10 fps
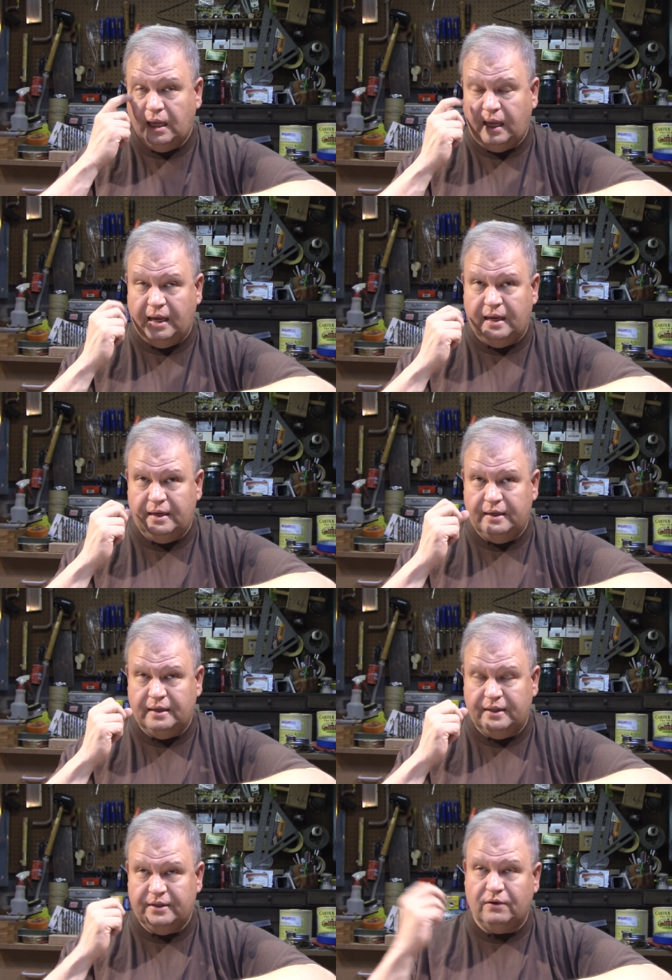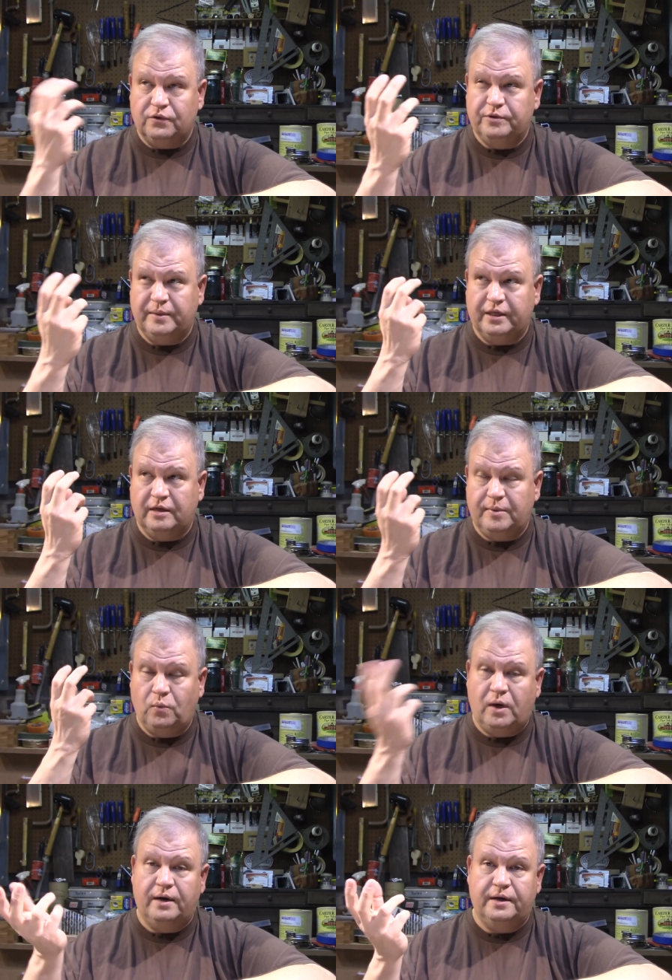And uh, they're ultimately going to be
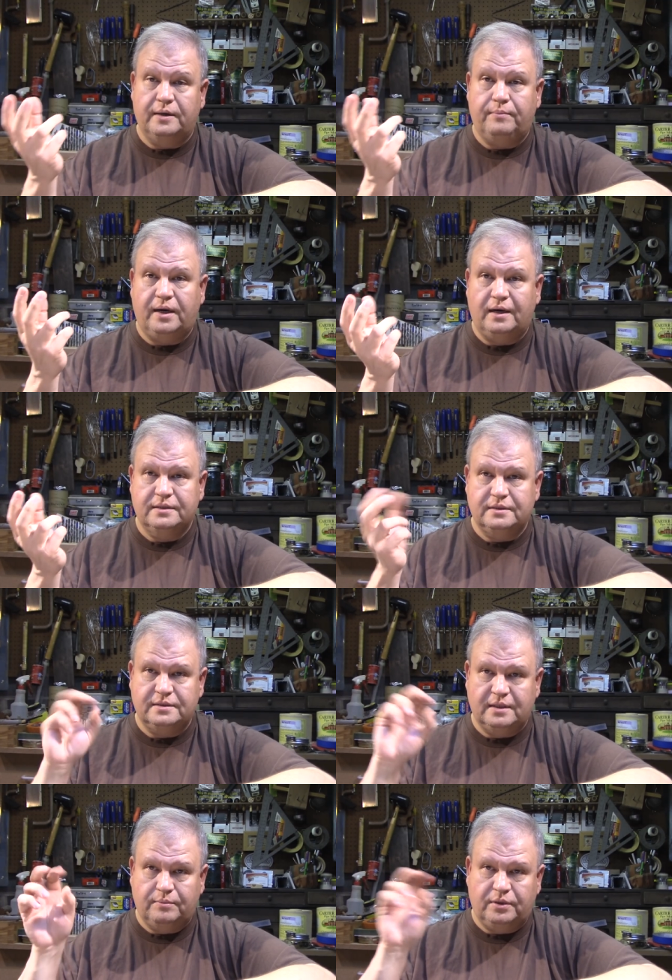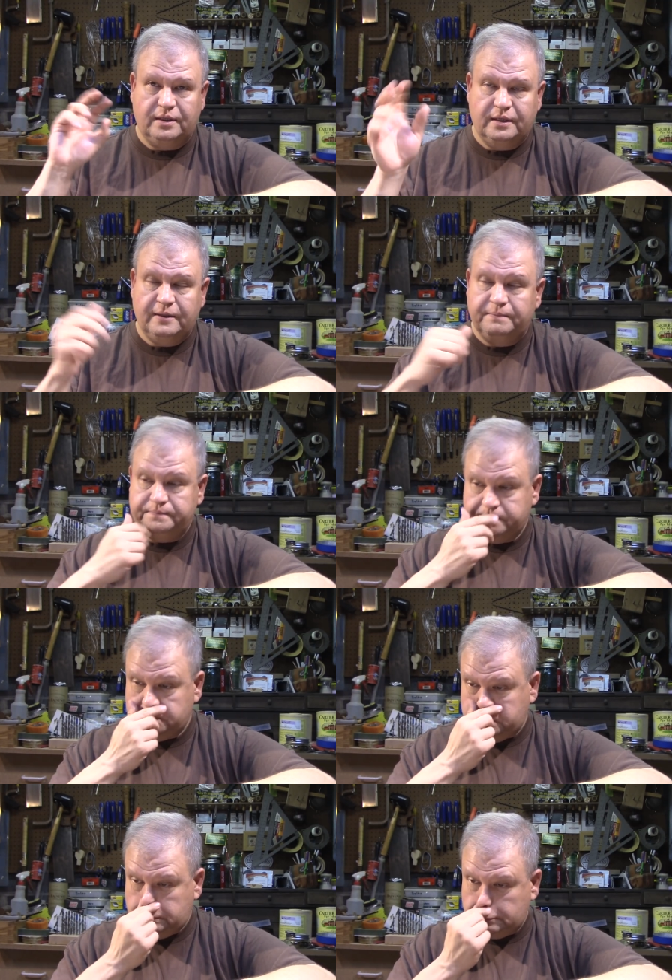wired into boxes, not plugged in.
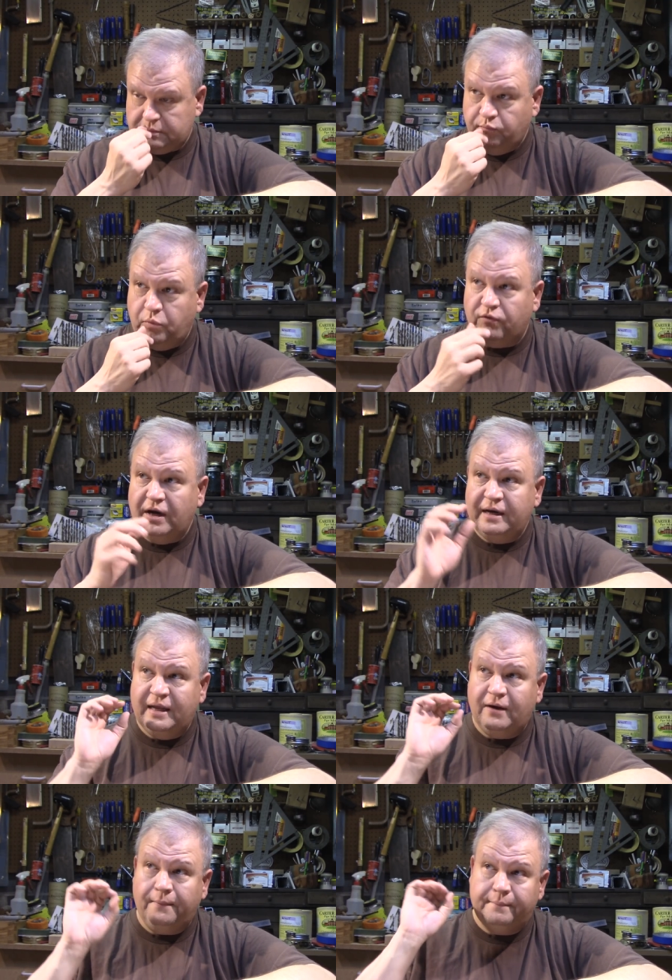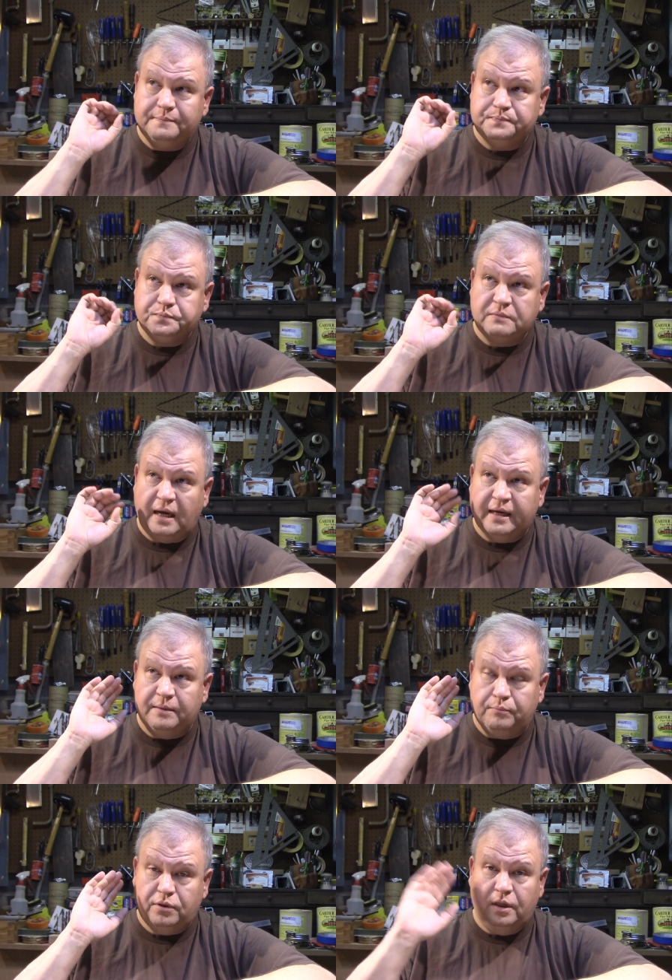But right now, I
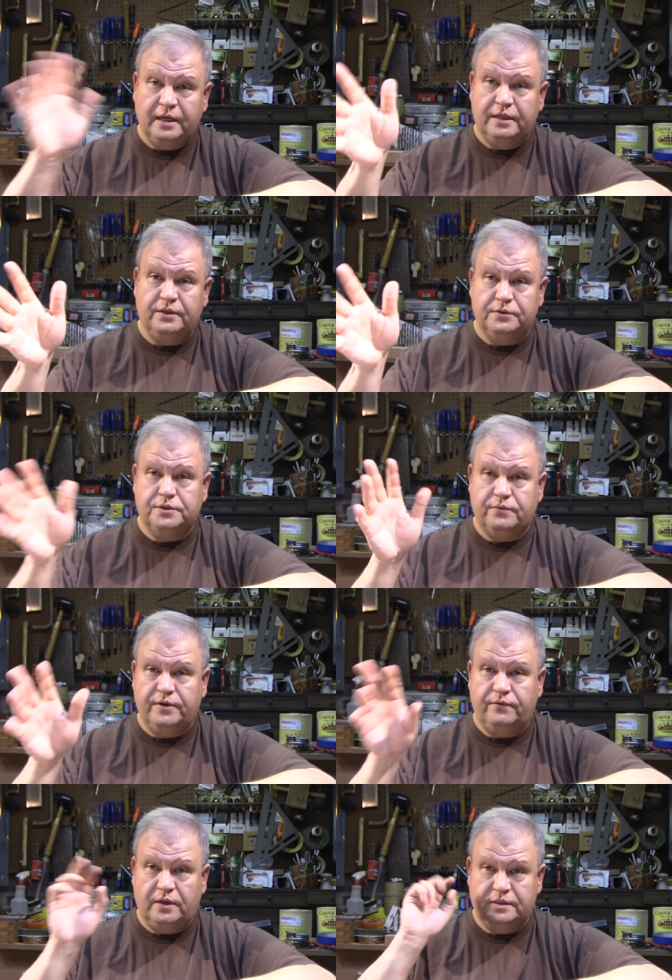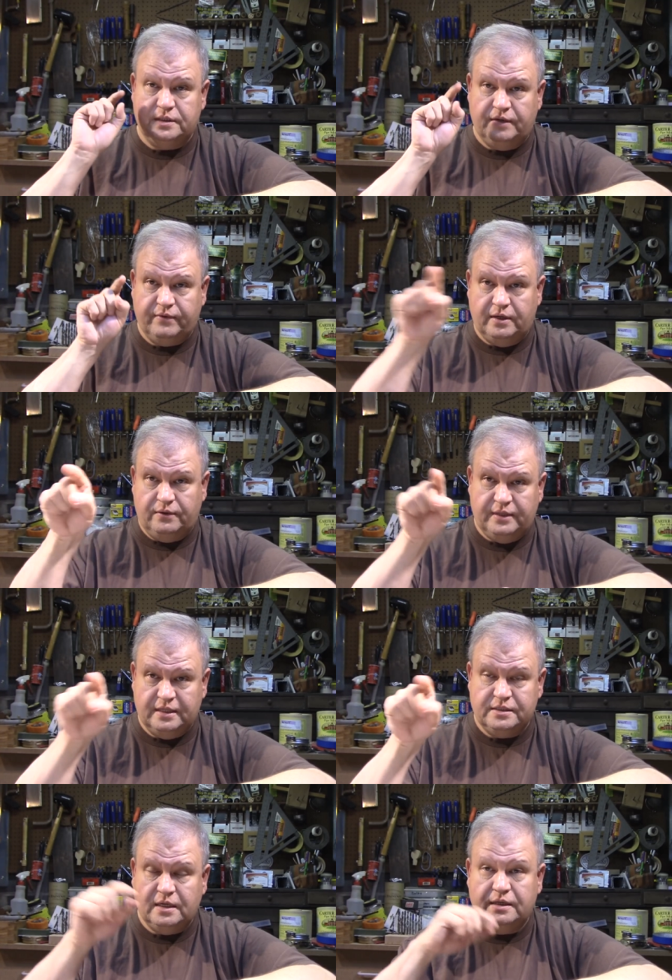can plug in those three runs that I've got on
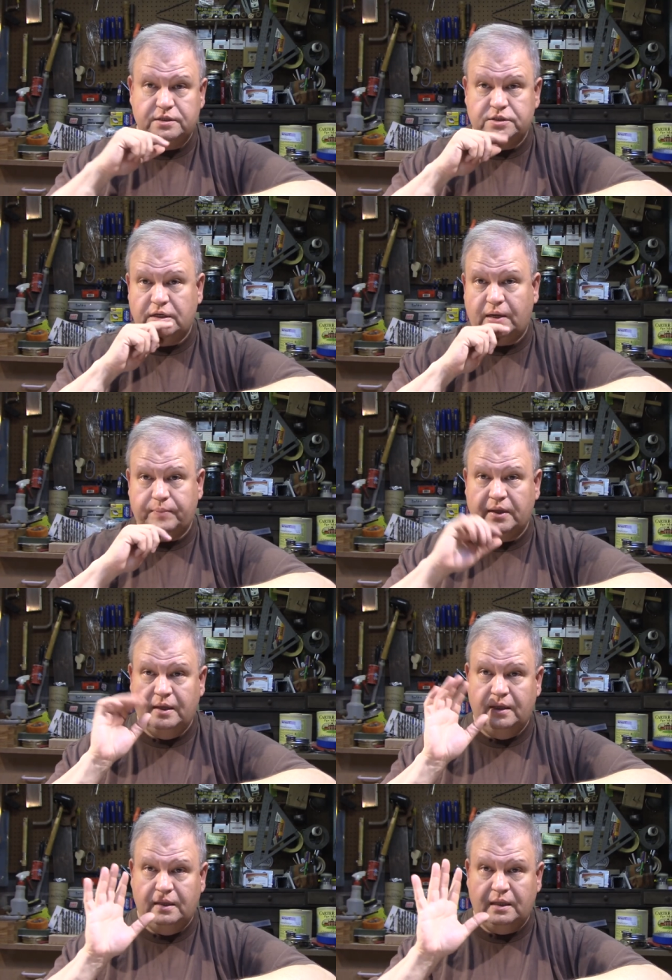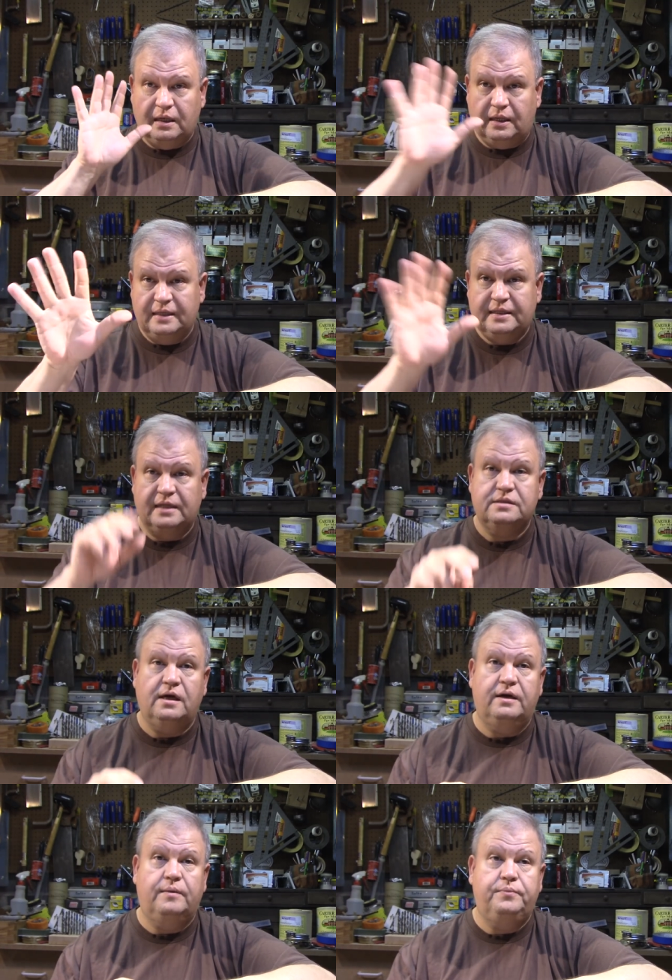that side of the shop light that
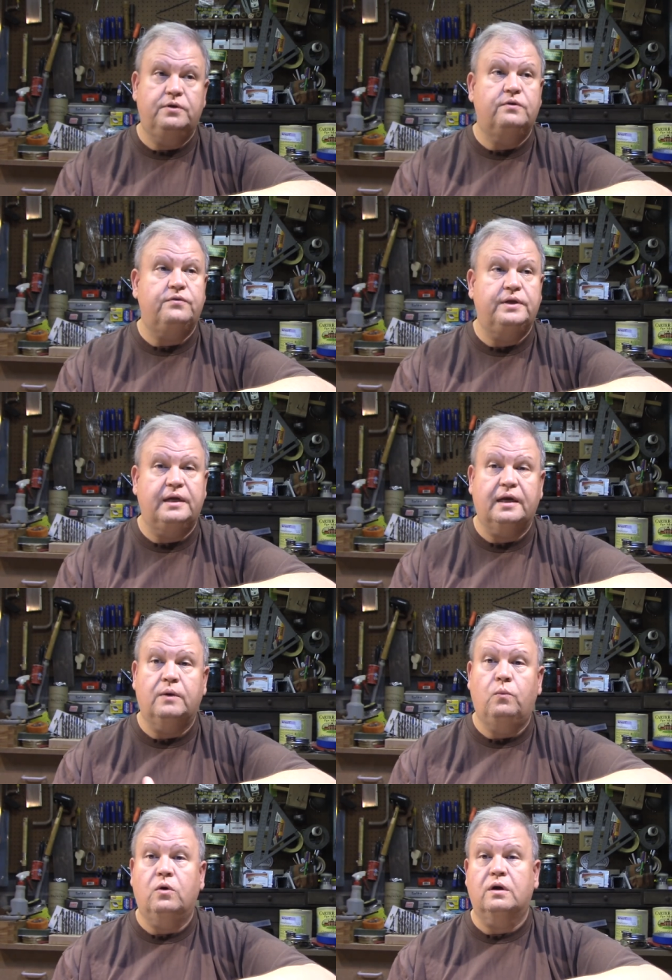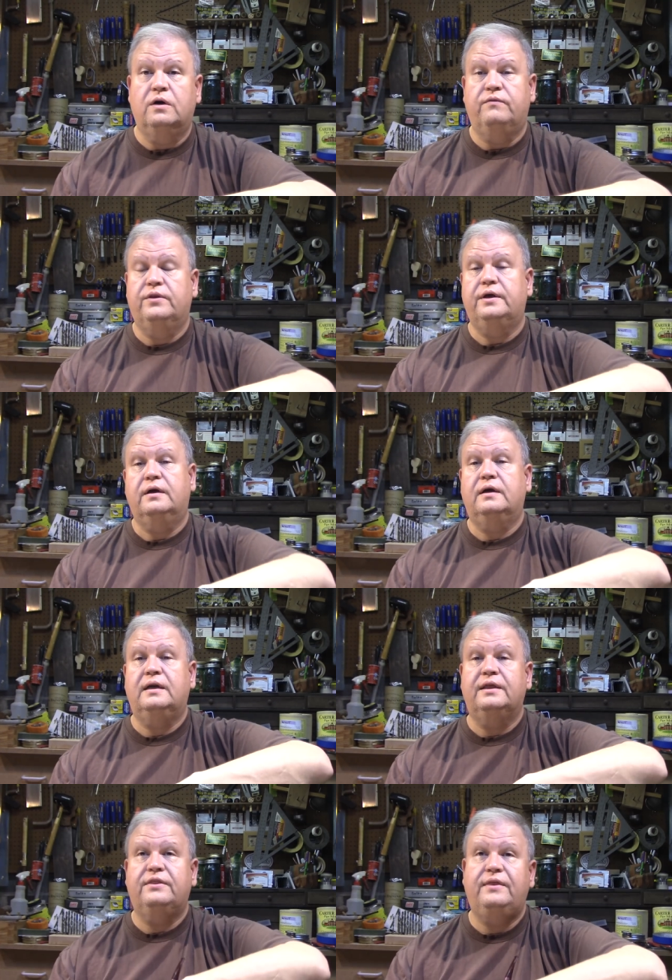side up beautifully and I can work over there and
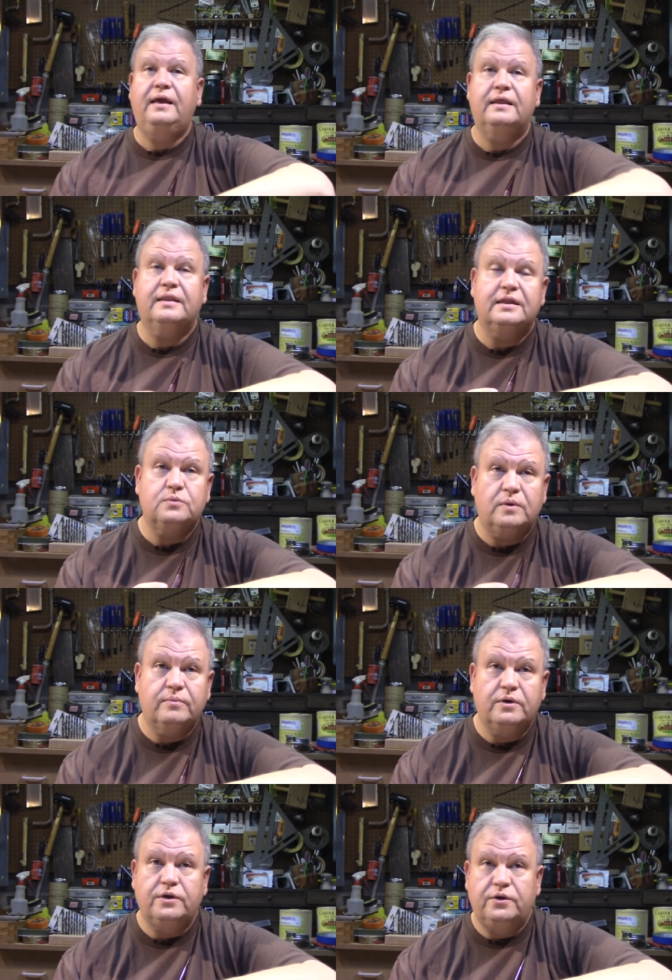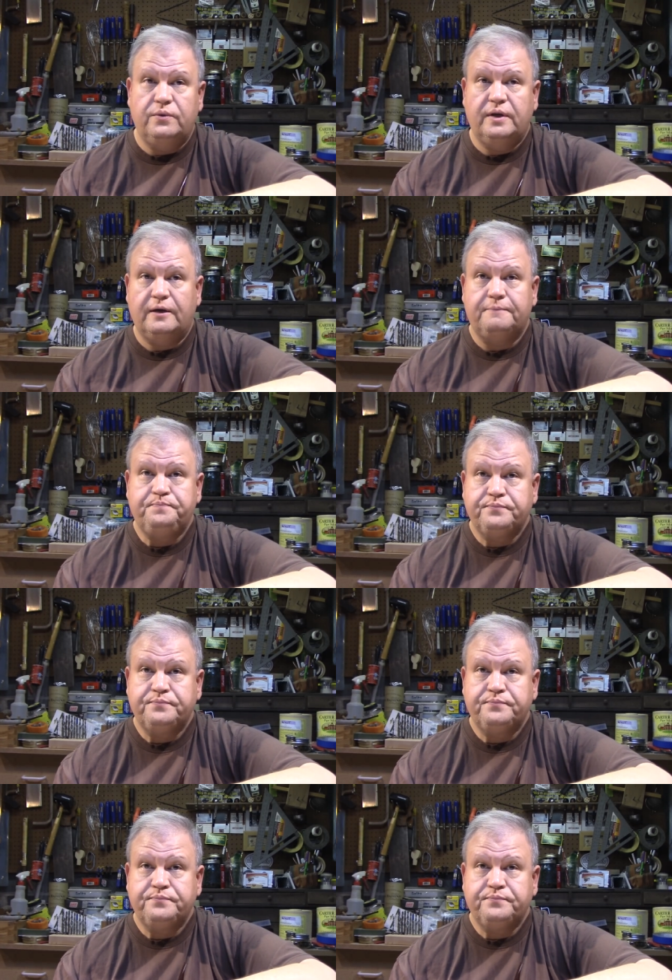I think that's what I'm going to do now.